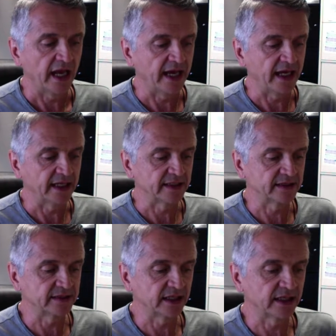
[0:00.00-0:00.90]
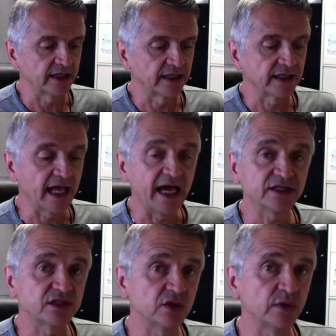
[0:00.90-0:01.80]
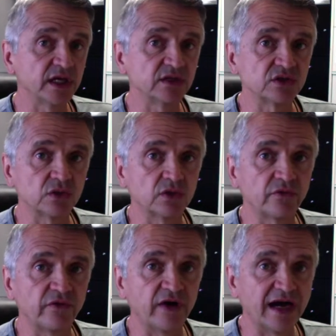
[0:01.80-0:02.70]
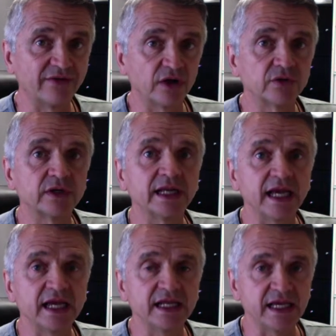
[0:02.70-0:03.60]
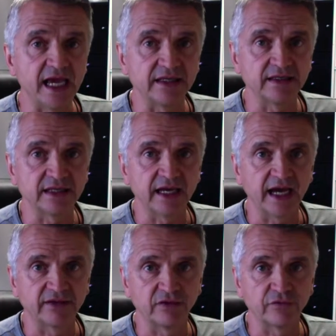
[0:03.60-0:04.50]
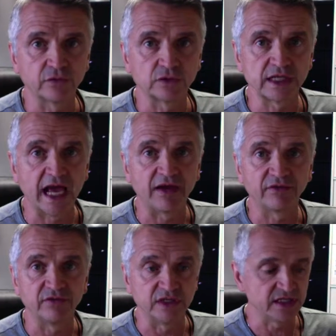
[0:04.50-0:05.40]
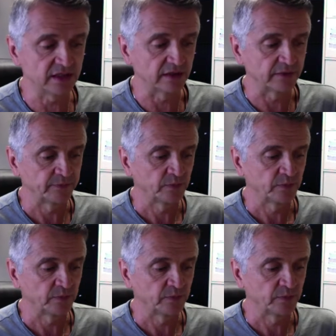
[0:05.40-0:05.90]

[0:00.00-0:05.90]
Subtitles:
And last year, we had sold 588 at the first half of the year.